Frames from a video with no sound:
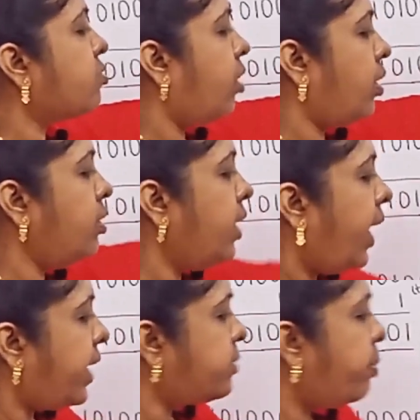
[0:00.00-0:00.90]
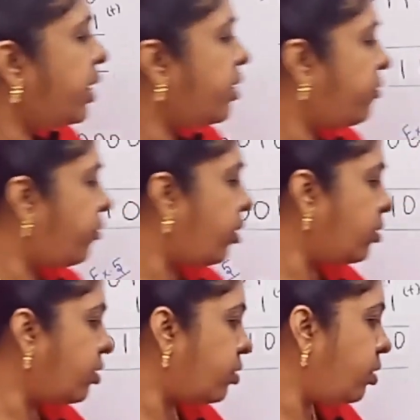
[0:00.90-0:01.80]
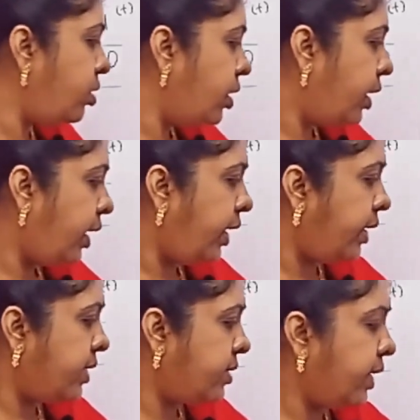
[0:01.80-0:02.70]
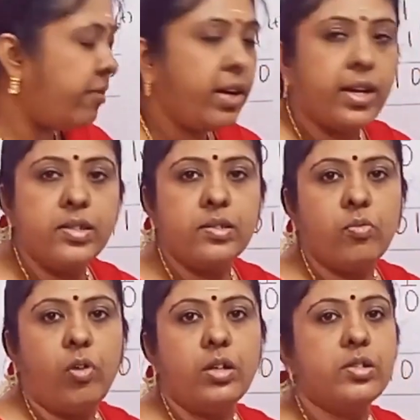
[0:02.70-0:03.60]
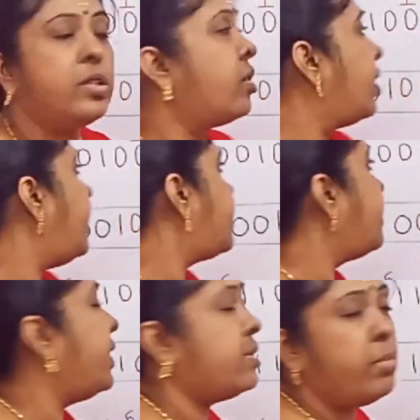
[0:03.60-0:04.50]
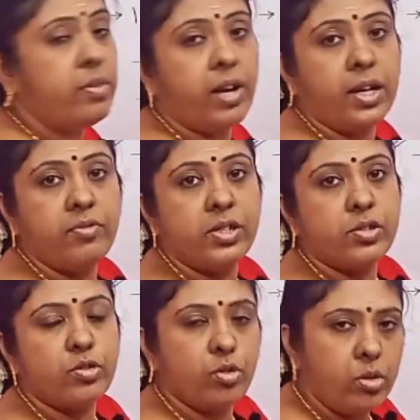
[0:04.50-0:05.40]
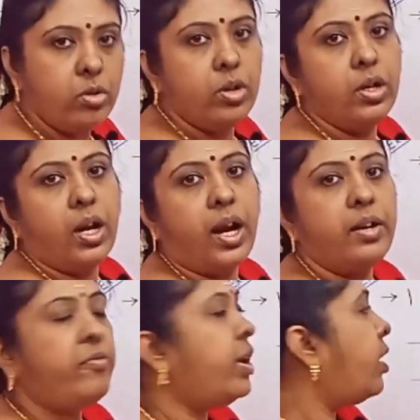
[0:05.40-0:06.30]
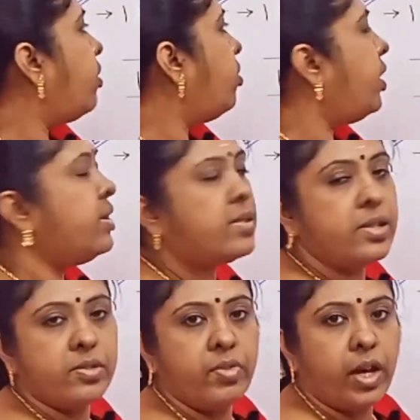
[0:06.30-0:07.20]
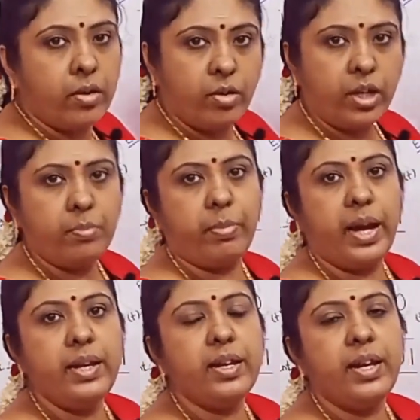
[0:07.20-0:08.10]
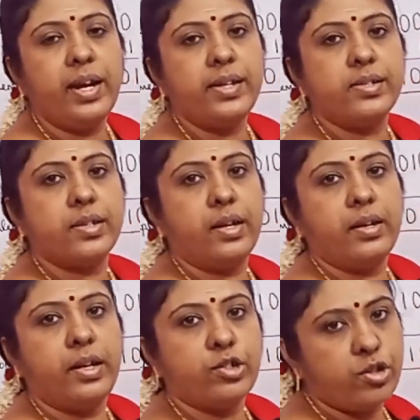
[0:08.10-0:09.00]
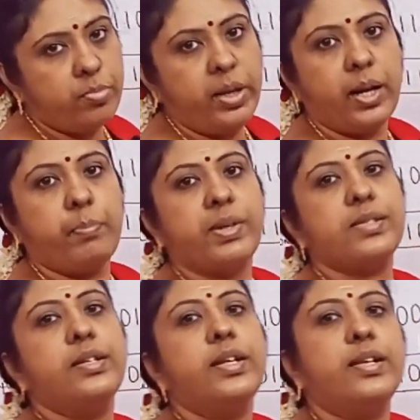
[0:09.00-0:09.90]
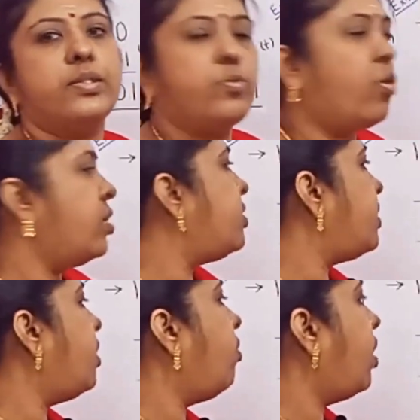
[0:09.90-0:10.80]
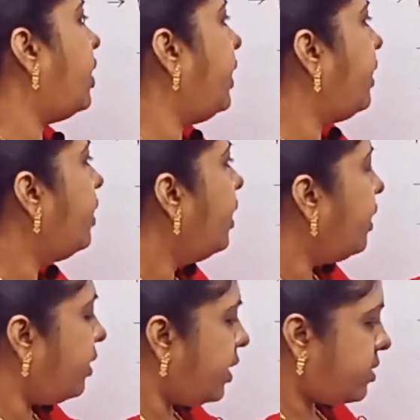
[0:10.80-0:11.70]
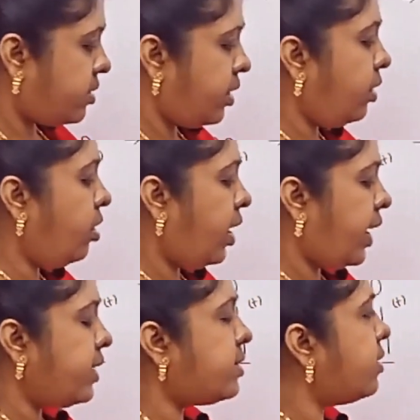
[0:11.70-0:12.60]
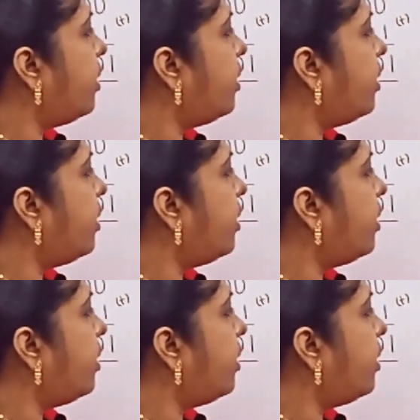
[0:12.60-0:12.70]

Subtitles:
1, as per the fourth rule, it is given as 10. Its decimal value is 2 and since we are doing binary addition, it should be represented as 10 only. This 0 as